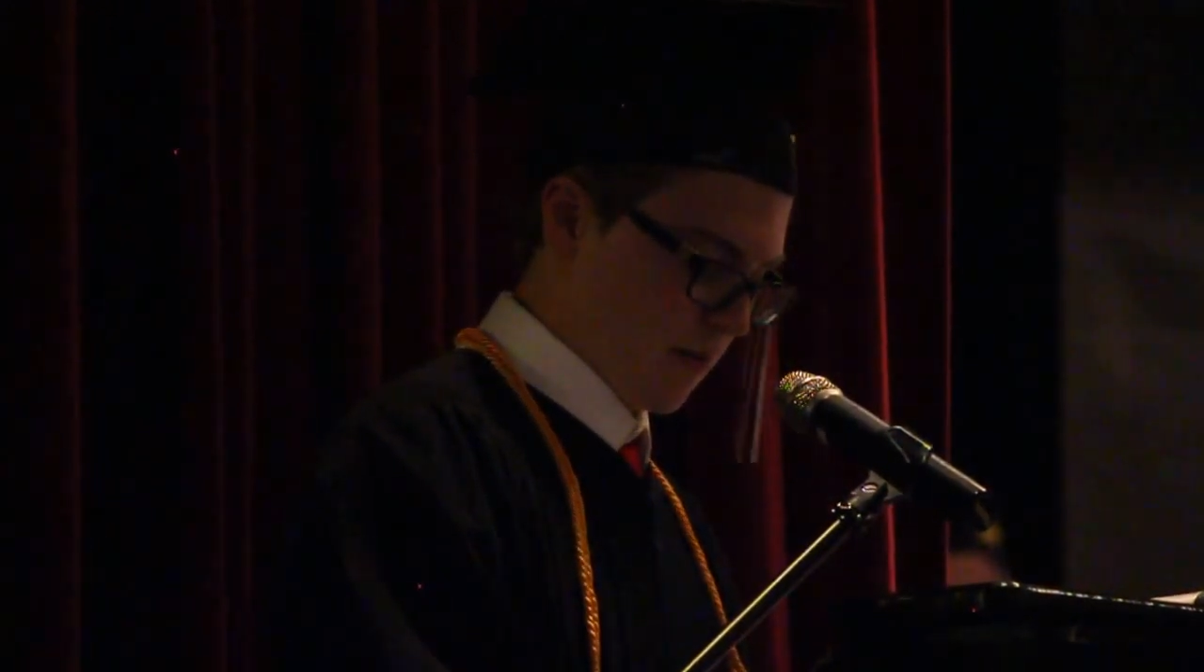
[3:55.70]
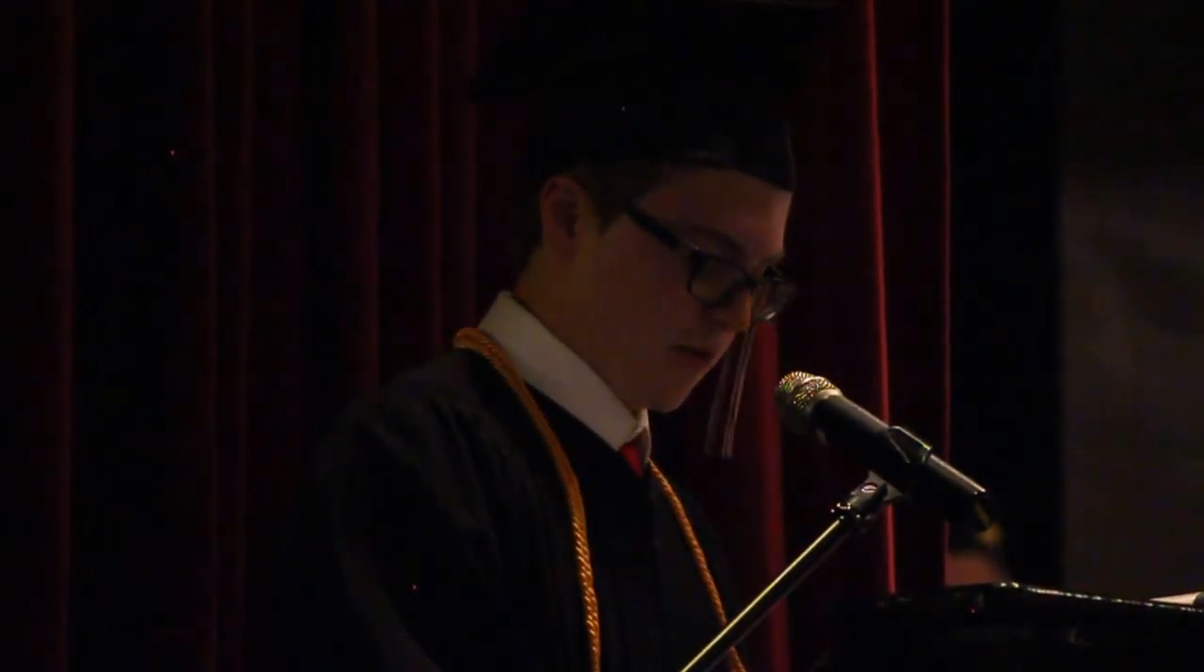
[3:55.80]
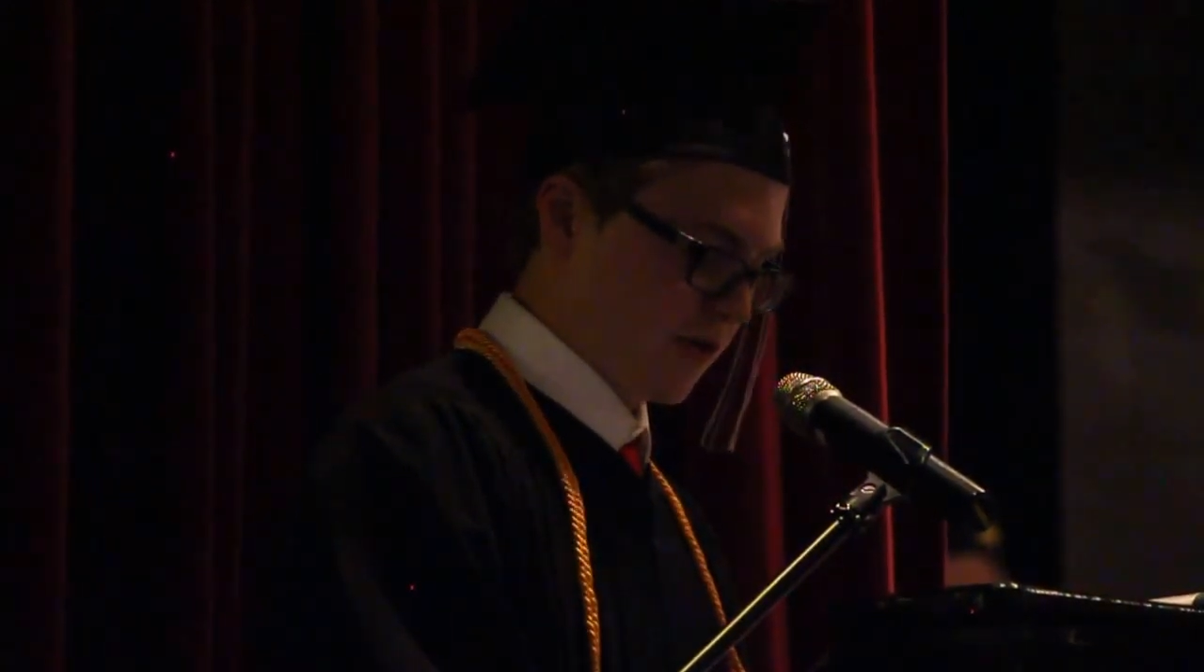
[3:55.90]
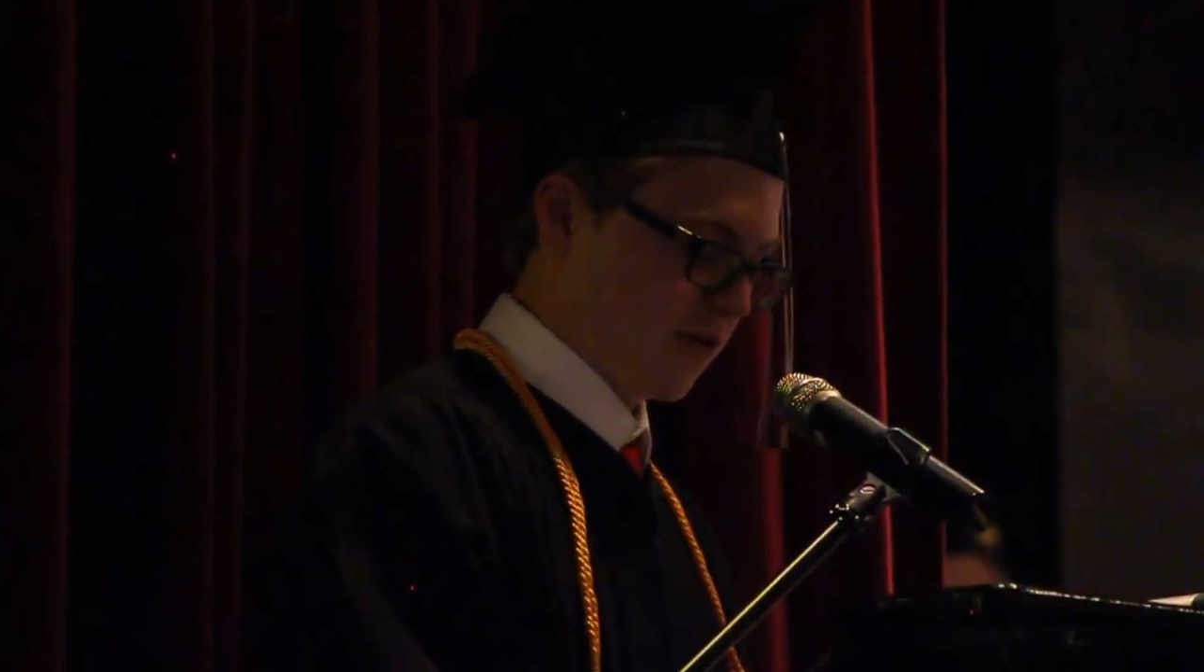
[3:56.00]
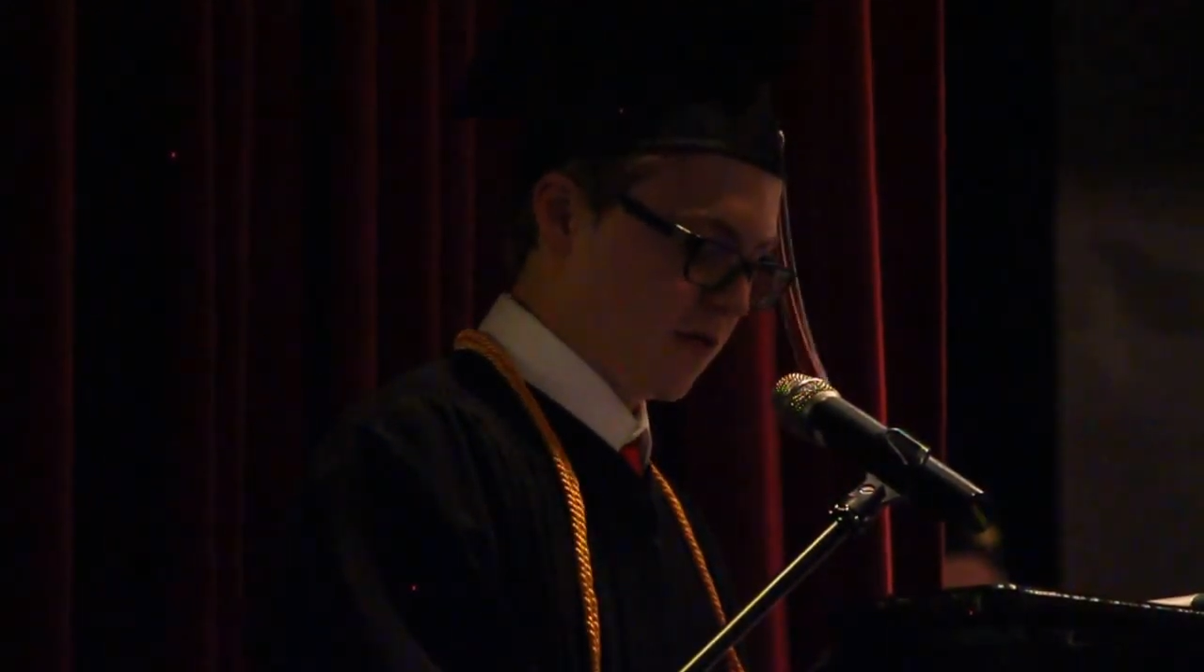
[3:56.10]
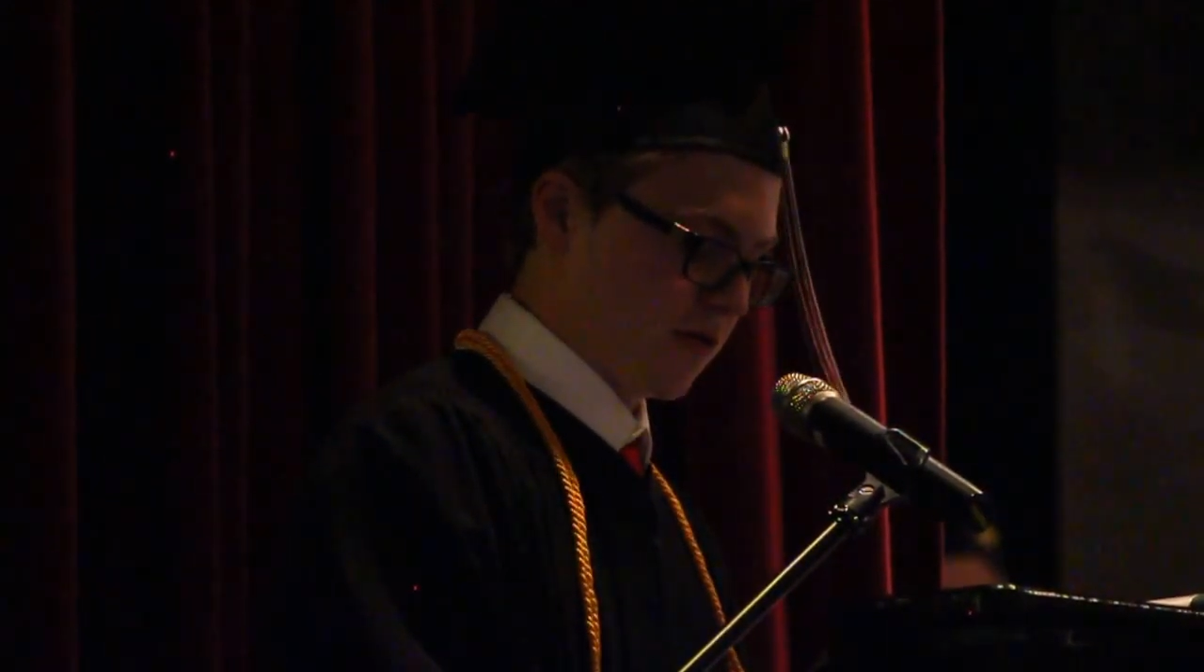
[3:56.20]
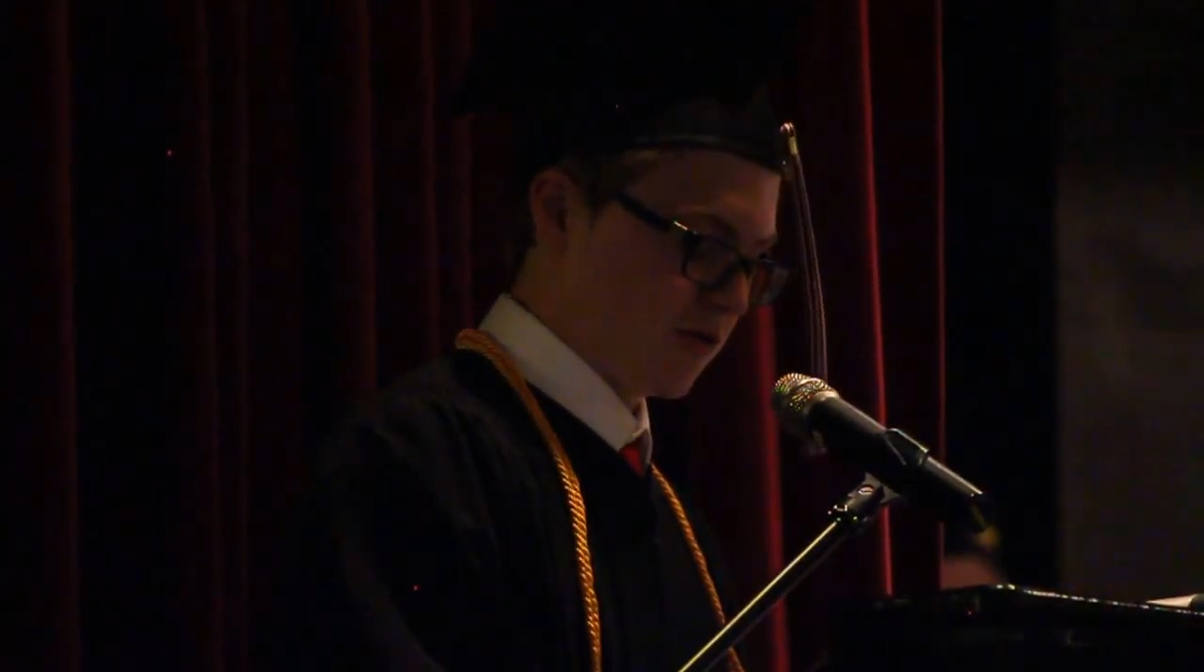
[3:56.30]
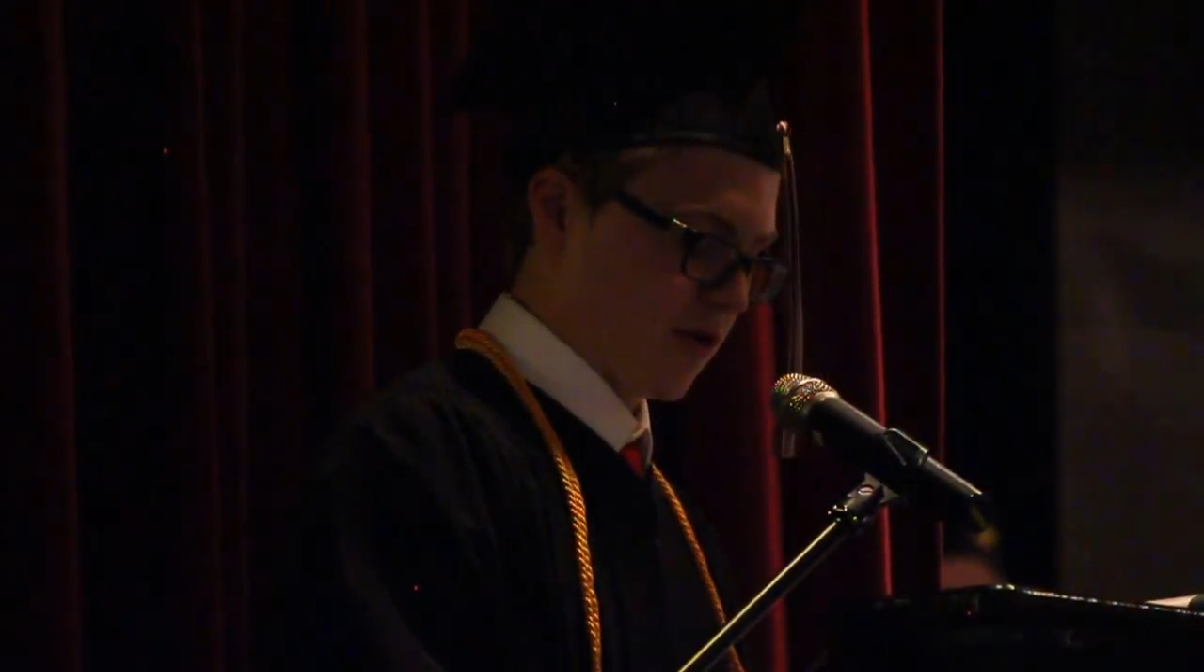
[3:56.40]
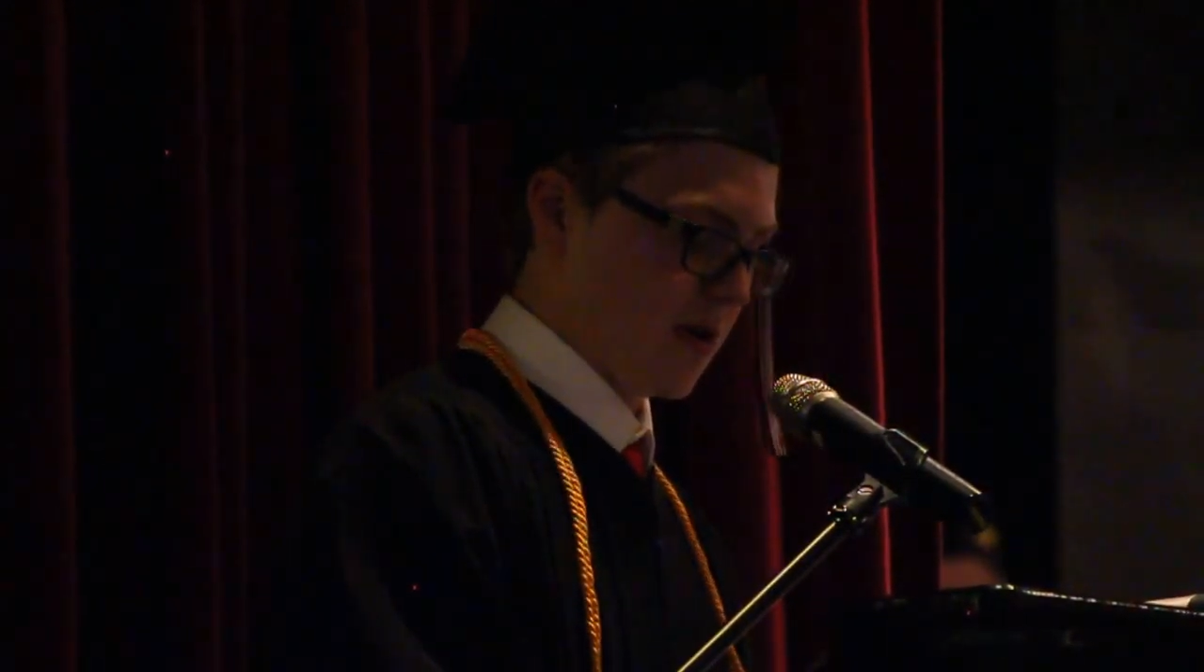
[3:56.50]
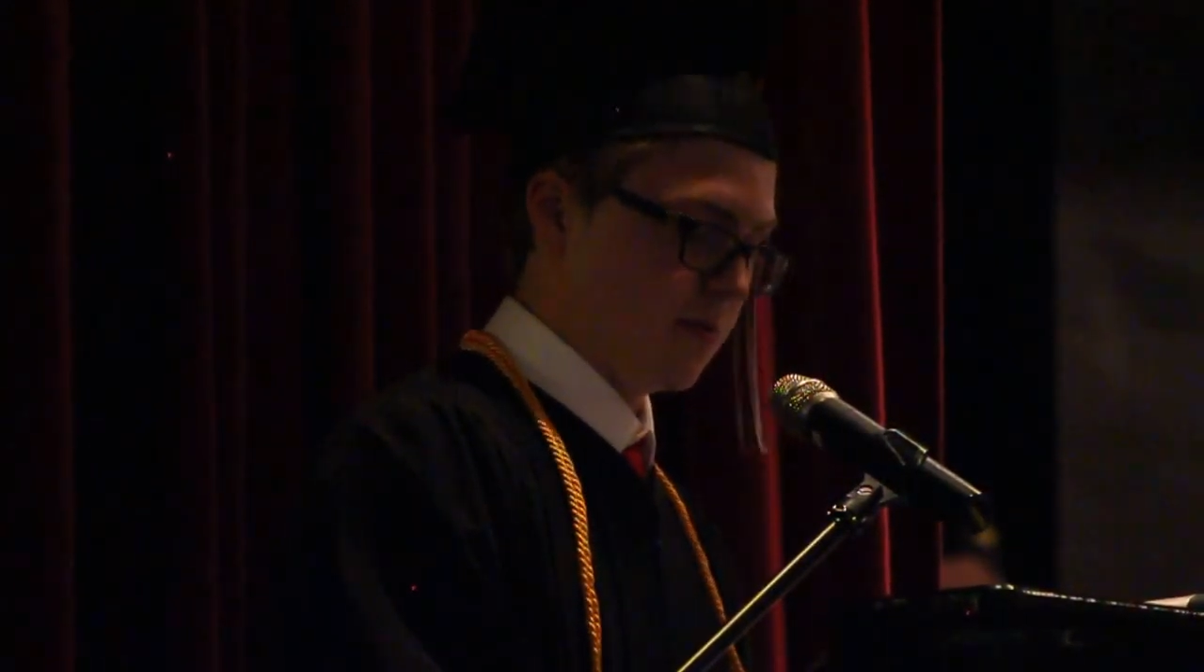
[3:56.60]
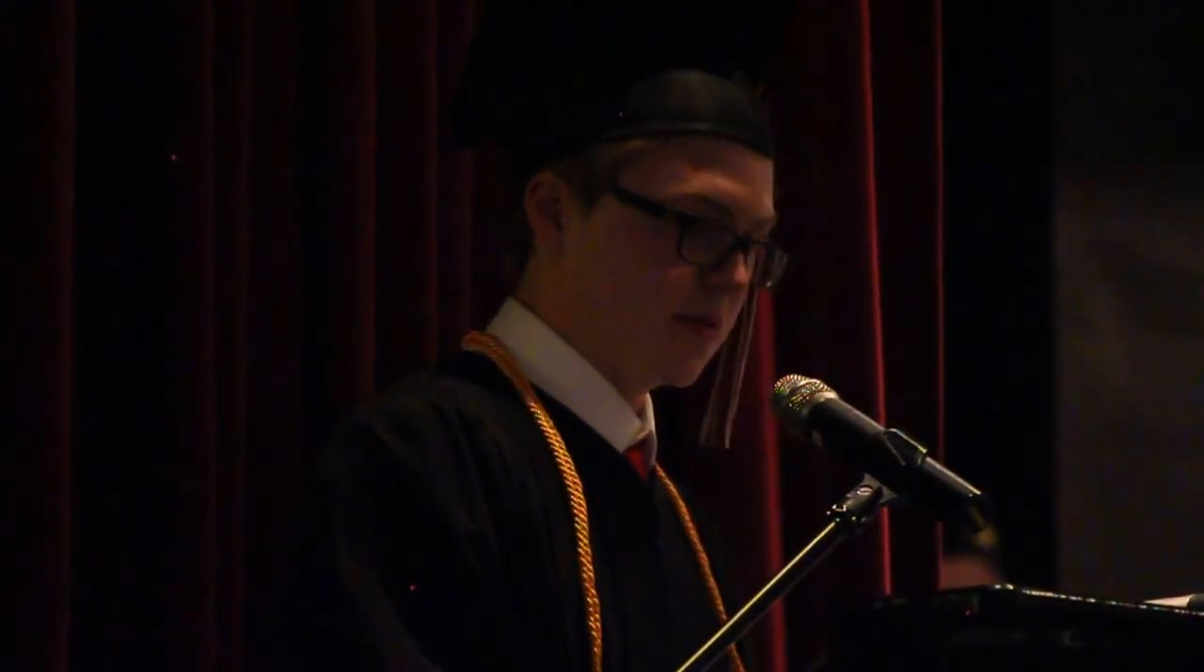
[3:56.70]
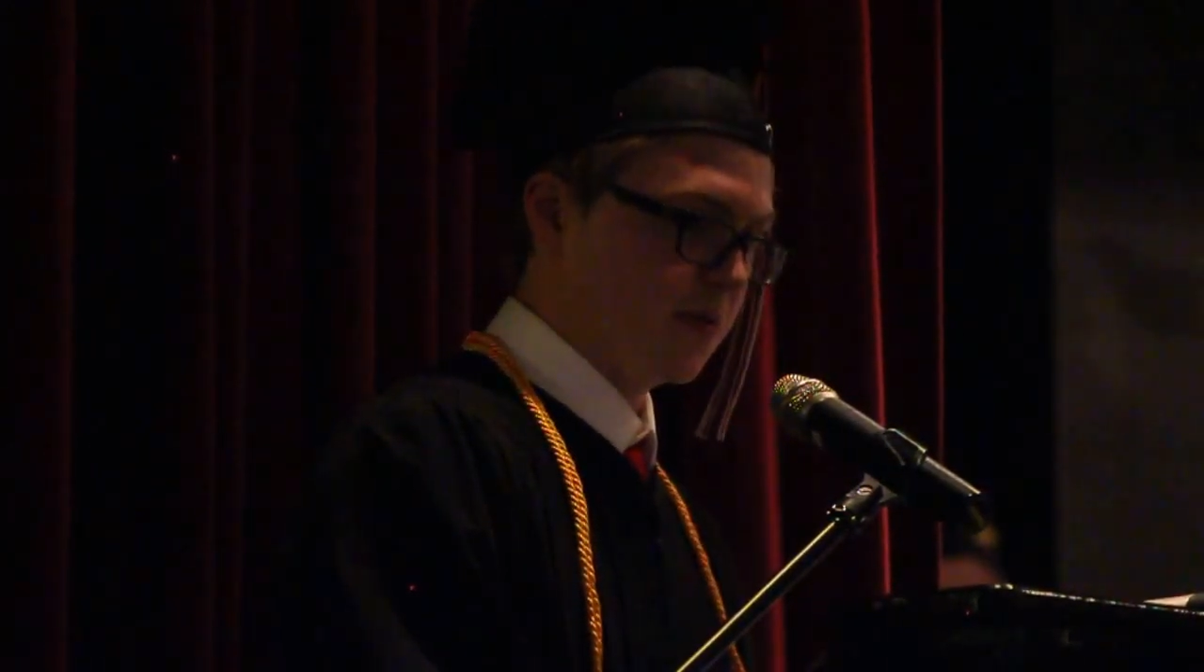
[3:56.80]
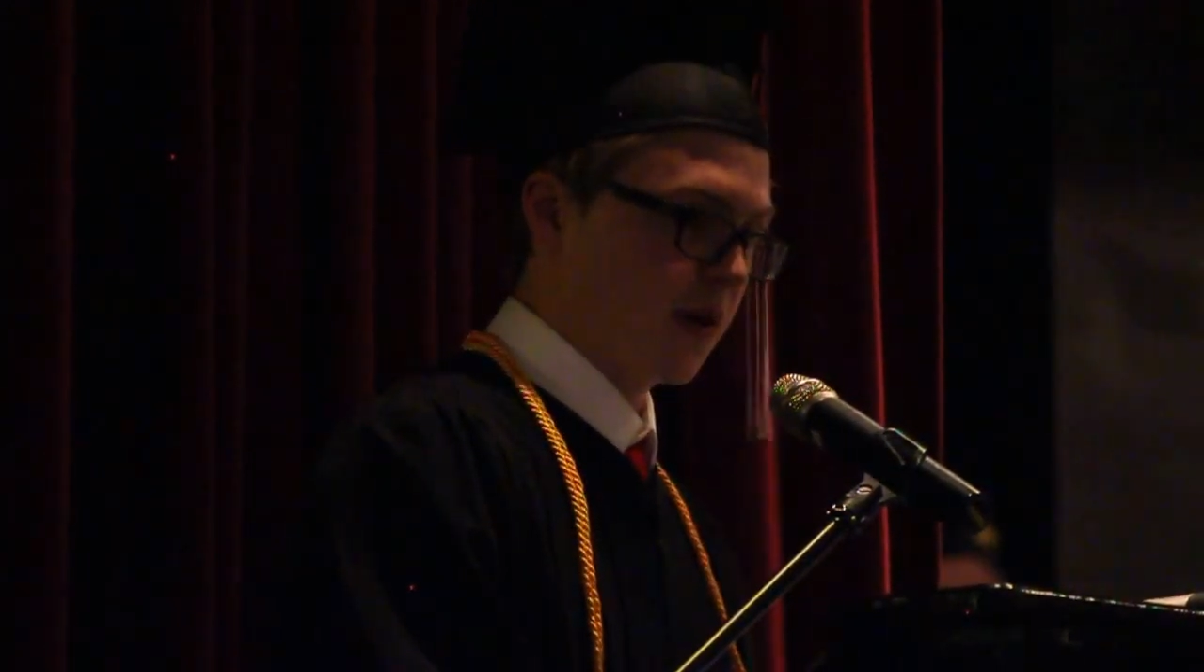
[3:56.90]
Pursue your dreams,